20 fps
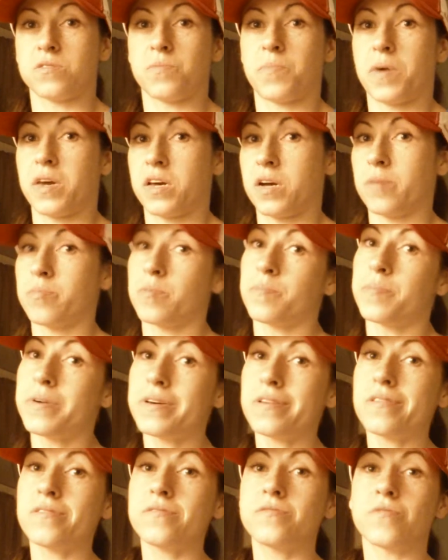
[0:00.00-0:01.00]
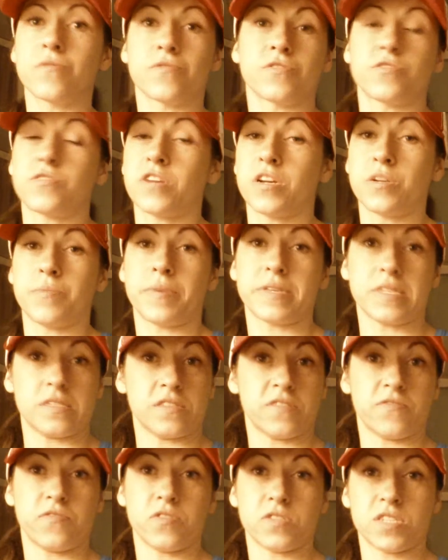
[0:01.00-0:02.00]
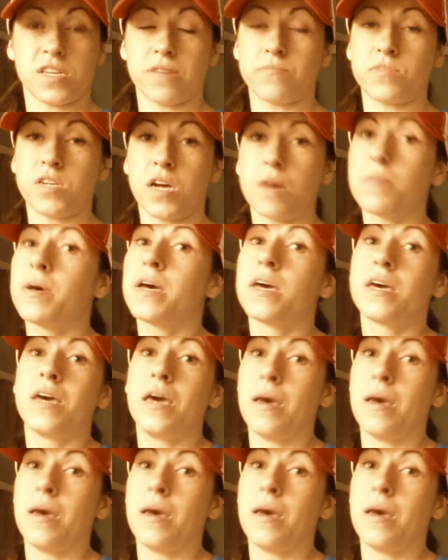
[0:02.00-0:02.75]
to pay a couple bills, or you're trying to make this a full-time job,